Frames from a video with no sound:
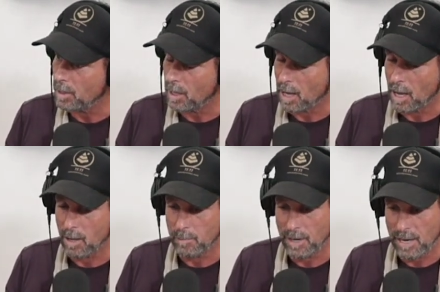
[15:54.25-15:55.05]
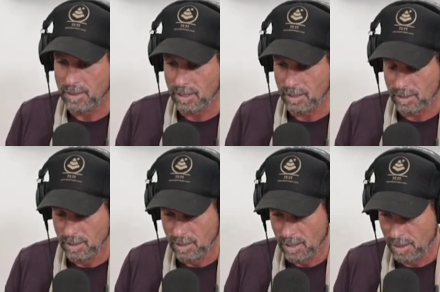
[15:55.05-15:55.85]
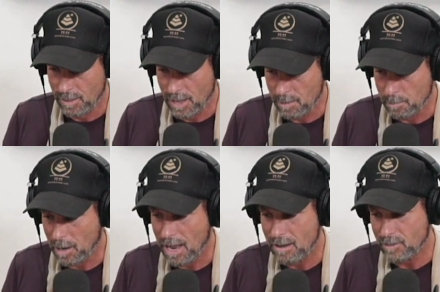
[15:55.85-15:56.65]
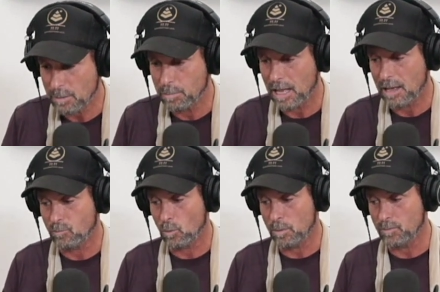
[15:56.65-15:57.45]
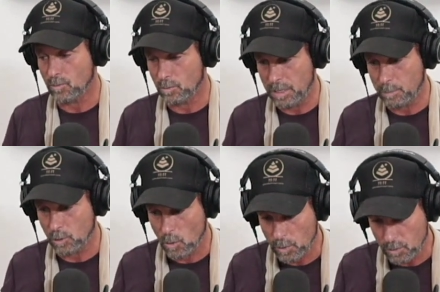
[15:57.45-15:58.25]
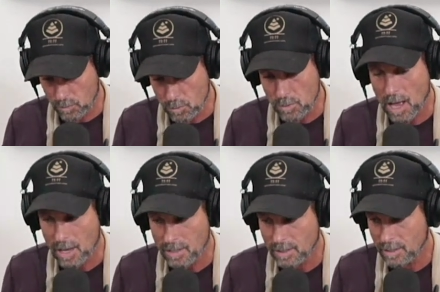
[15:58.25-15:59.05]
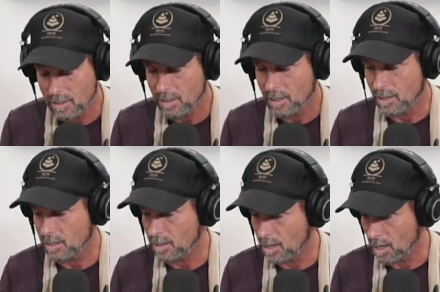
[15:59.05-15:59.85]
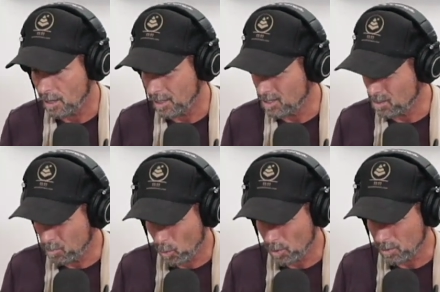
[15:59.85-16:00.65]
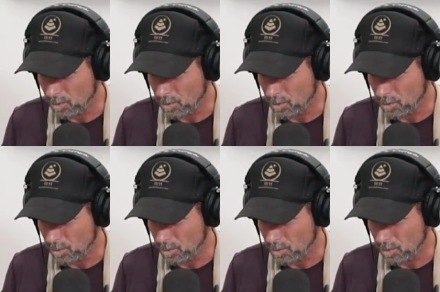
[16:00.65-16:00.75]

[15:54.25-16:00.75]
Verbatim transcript: Um, and I think that by having a platform for people going through that uh, is important